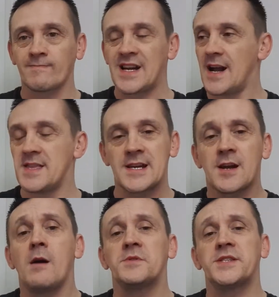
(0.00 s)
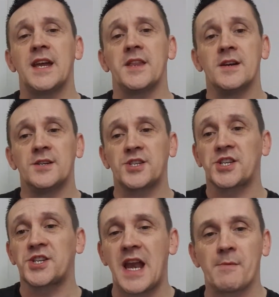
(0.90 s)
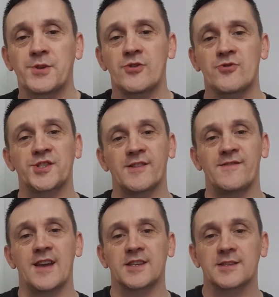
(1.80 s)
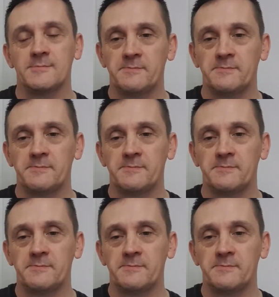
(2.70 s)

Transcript: And then it comes in, slaps you across the face.